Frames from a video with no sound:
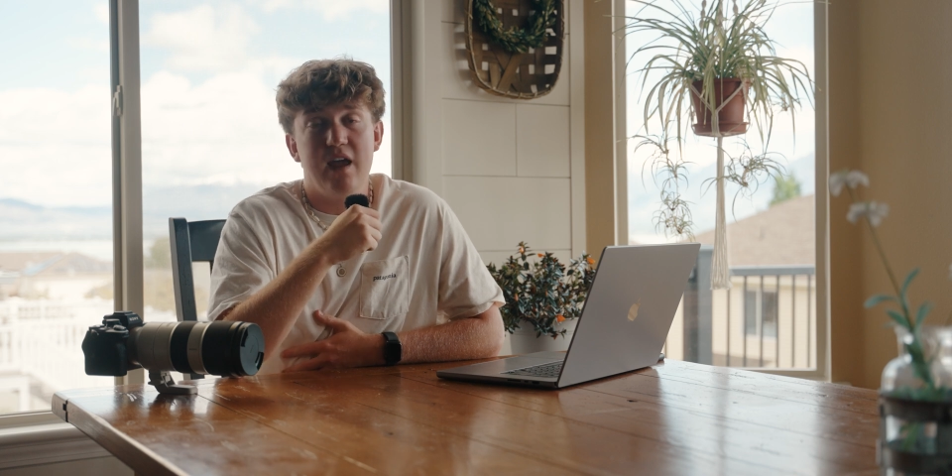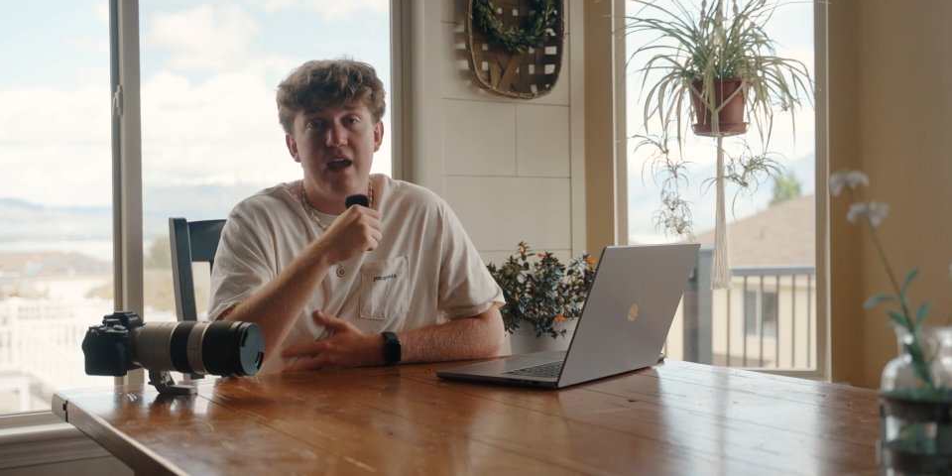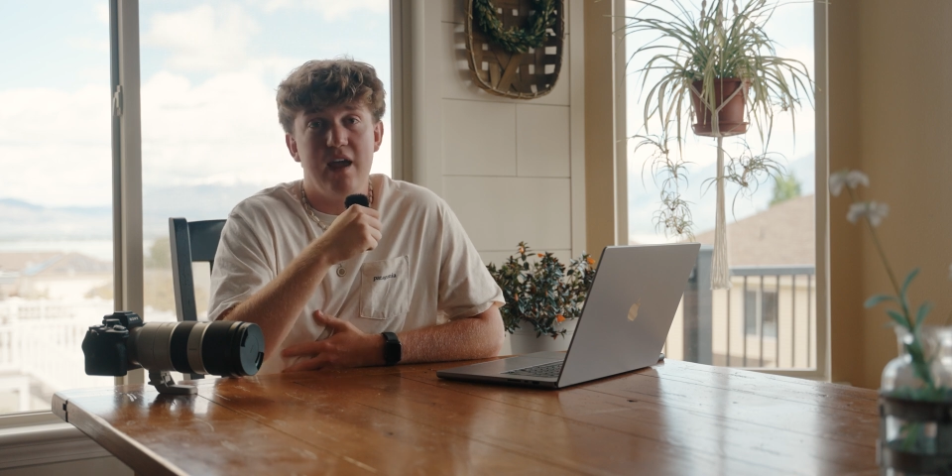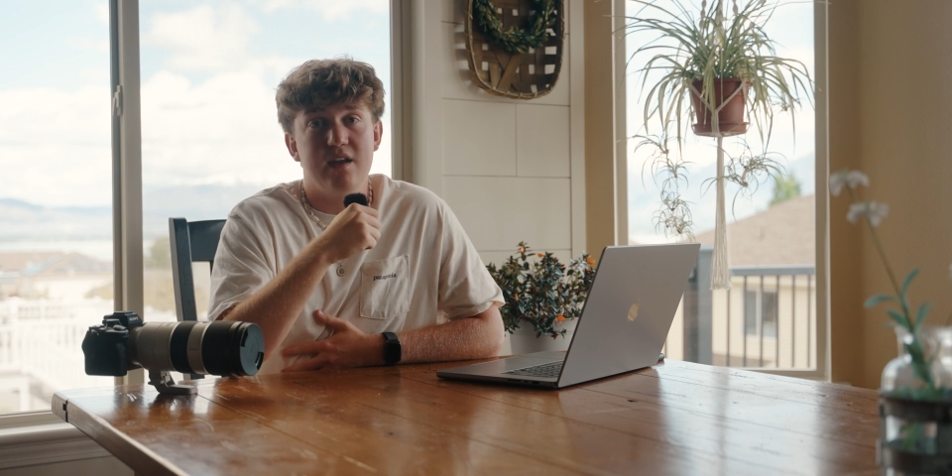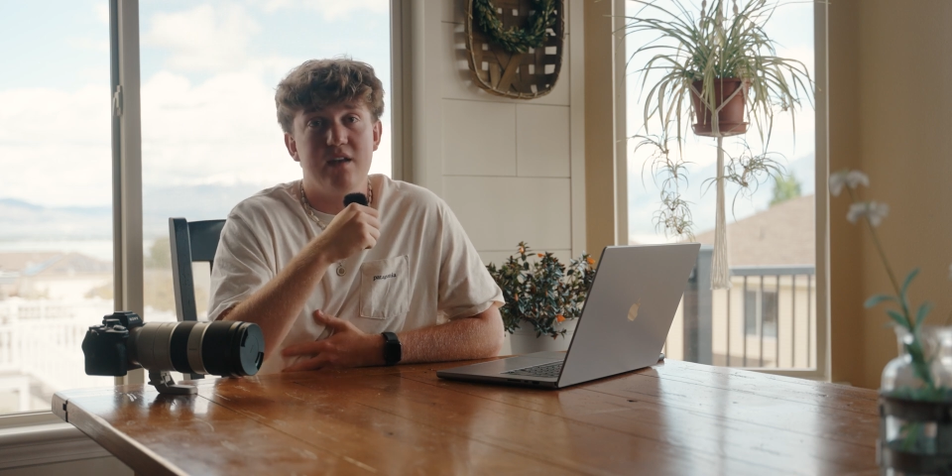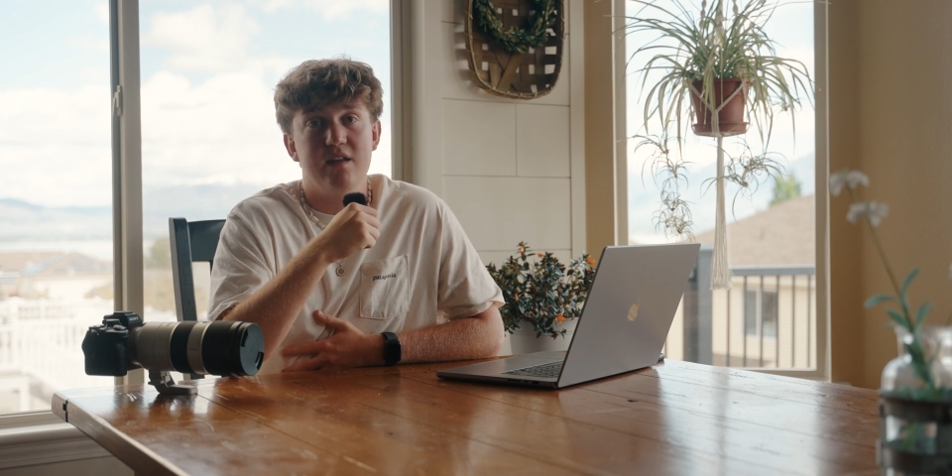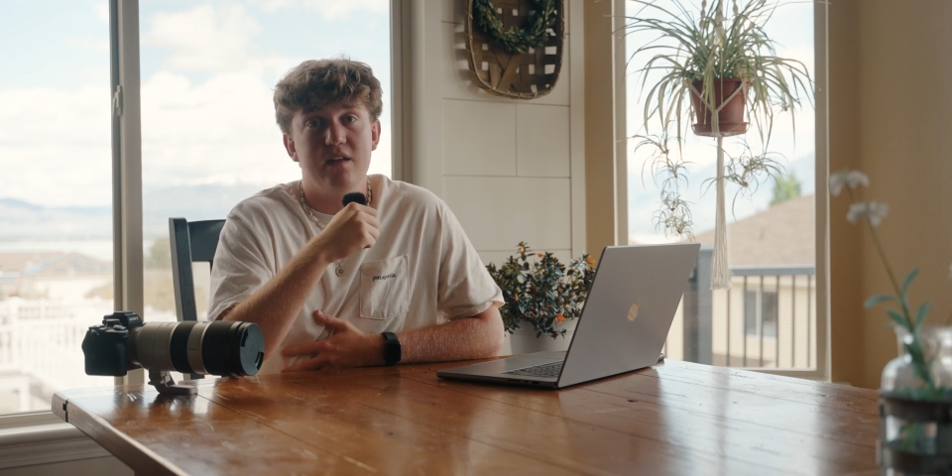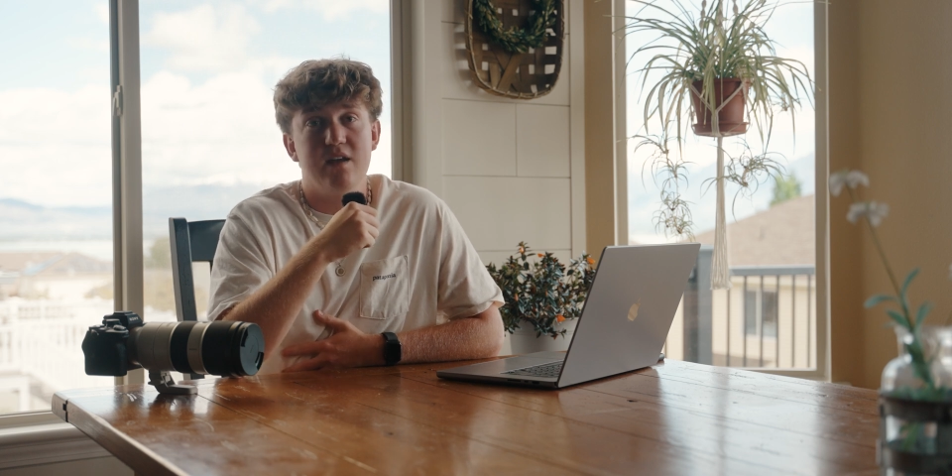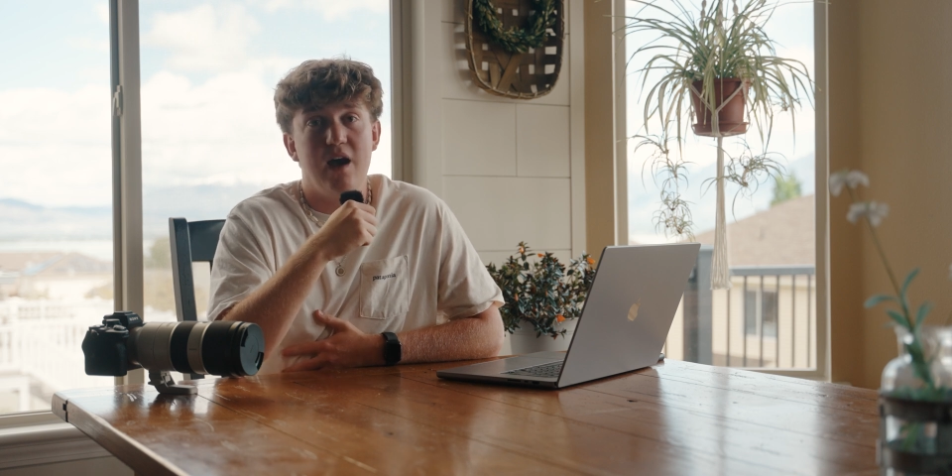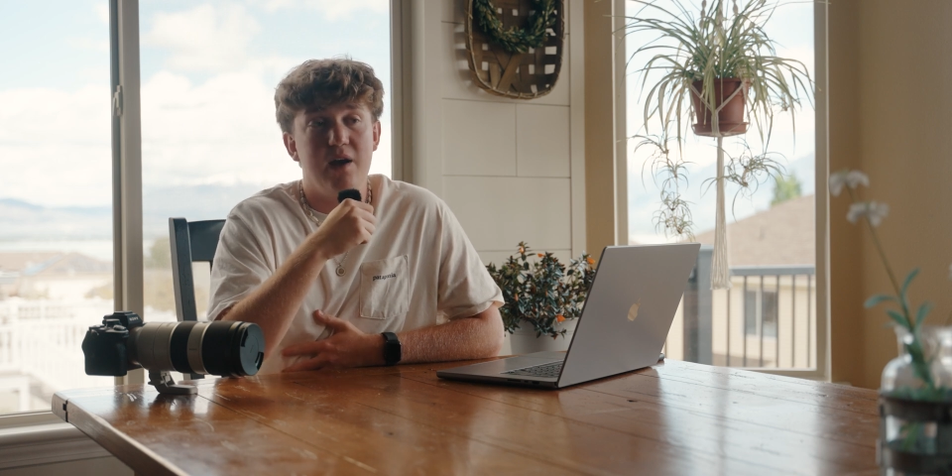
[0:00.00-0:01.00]
and
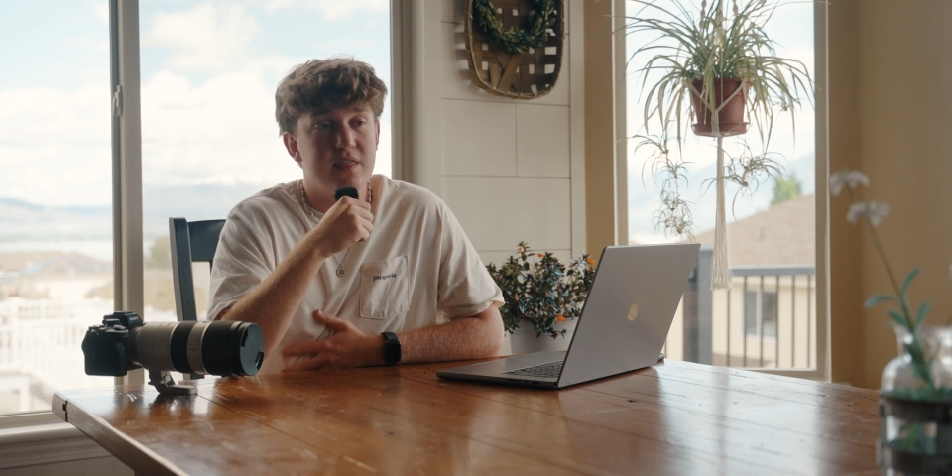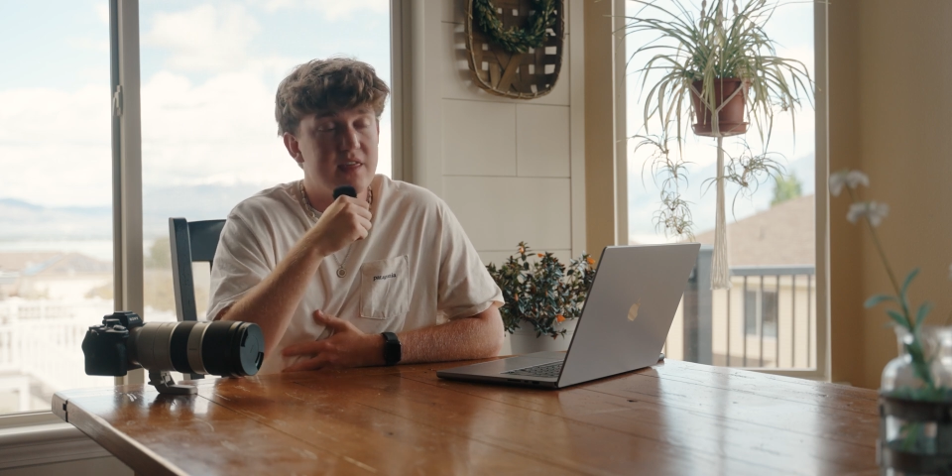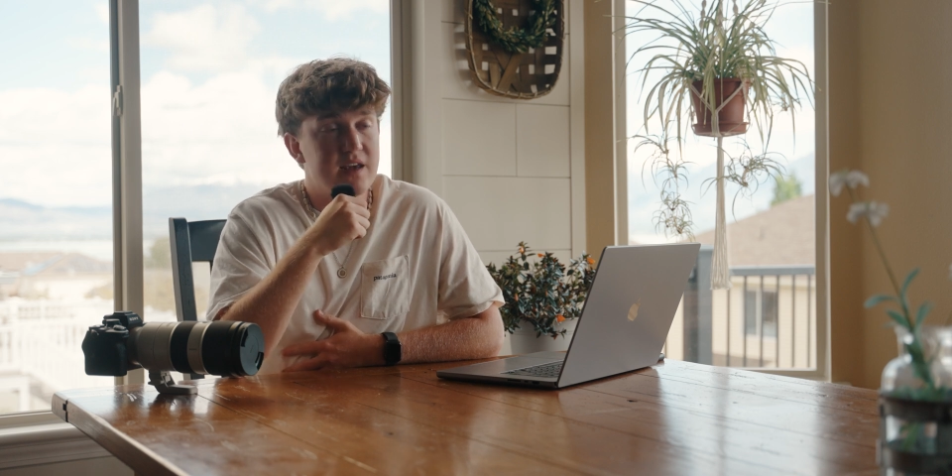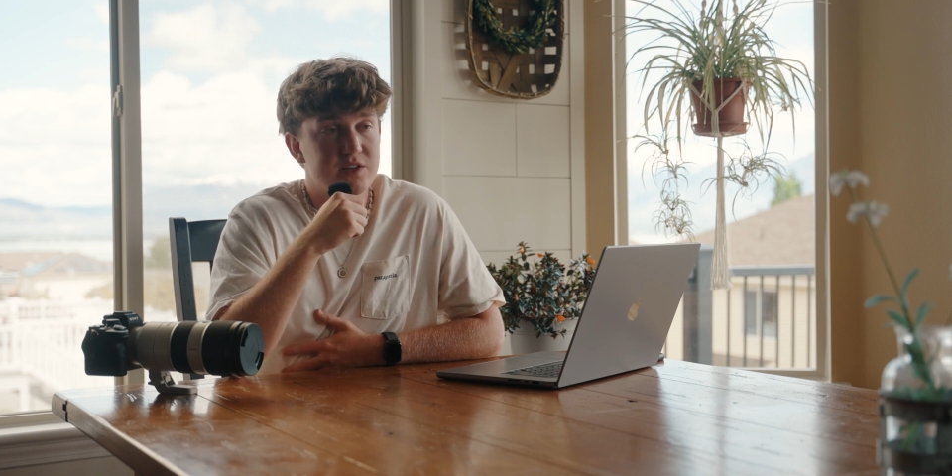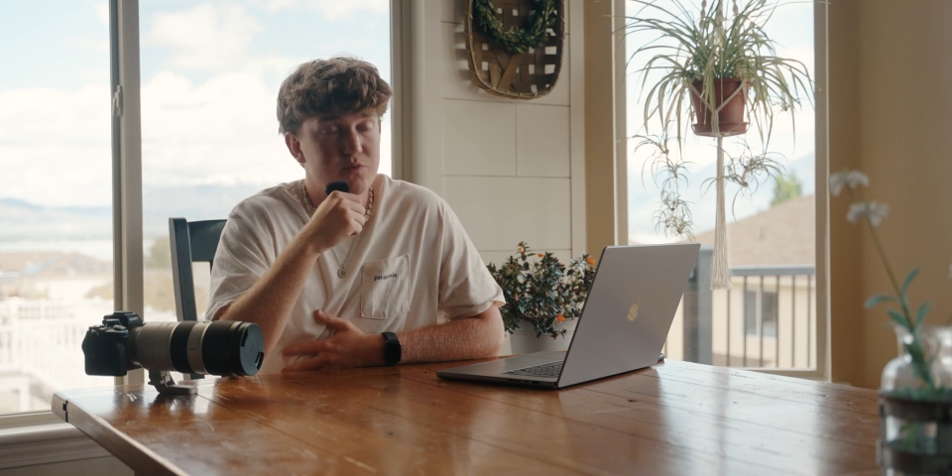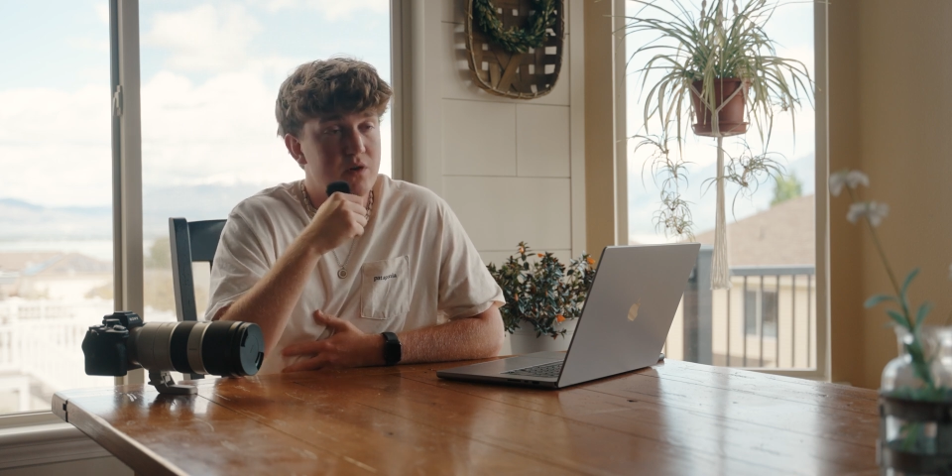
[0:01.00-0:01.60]
I think it's